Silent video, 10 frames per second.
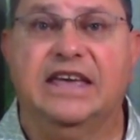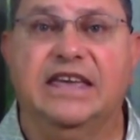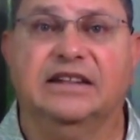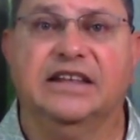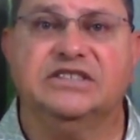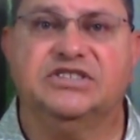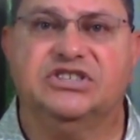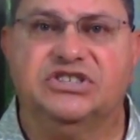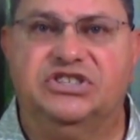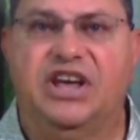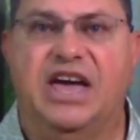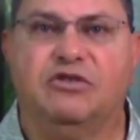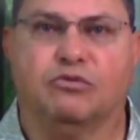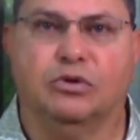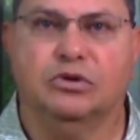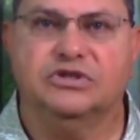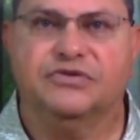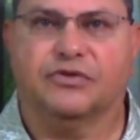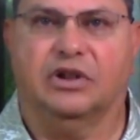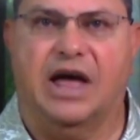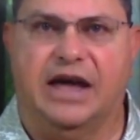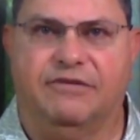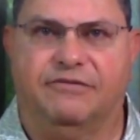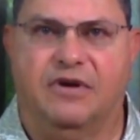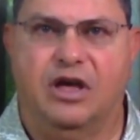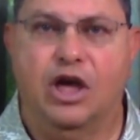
he lists 10 rules for life.